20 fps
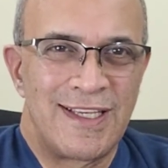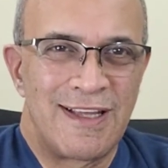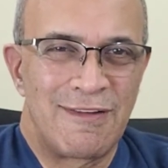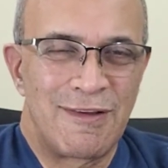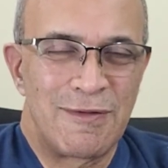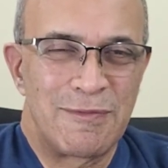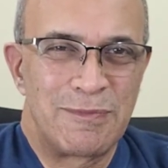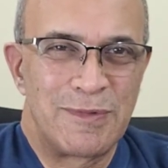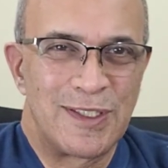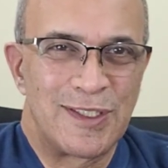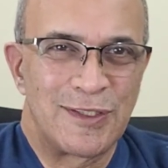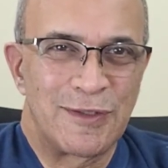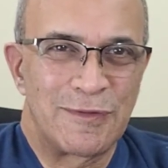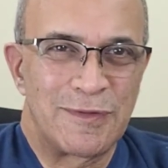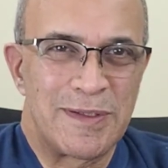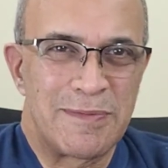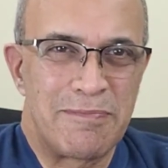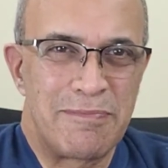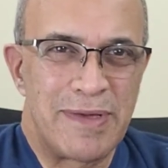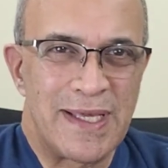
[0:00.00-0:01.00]
developments
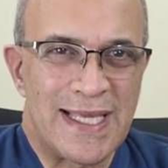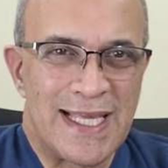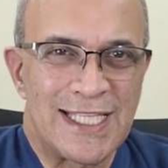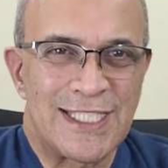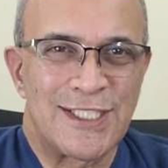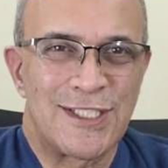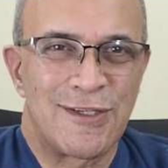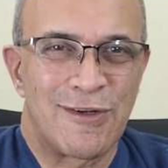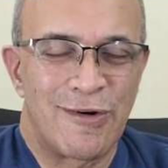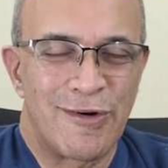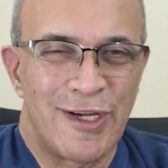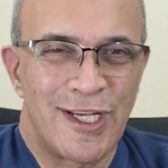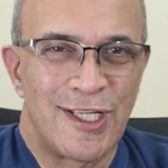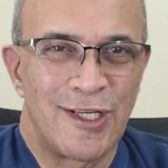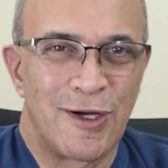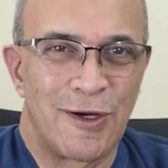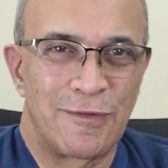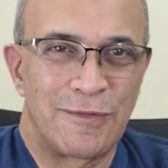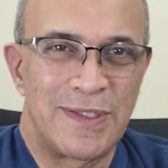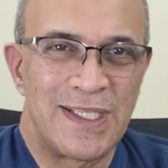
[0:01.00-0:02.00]
of the biggest
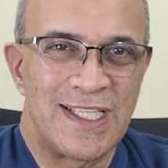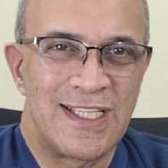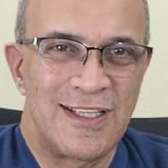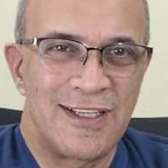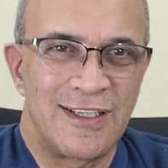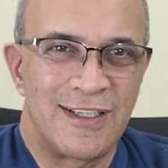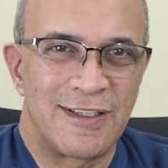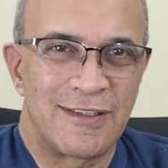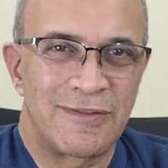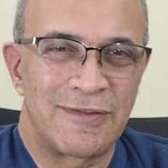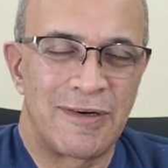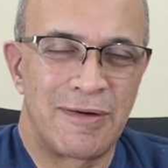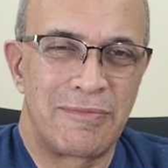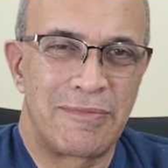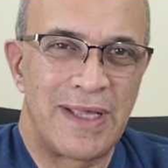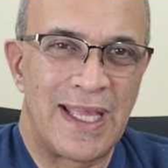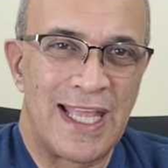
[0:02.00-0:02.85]
story of the year from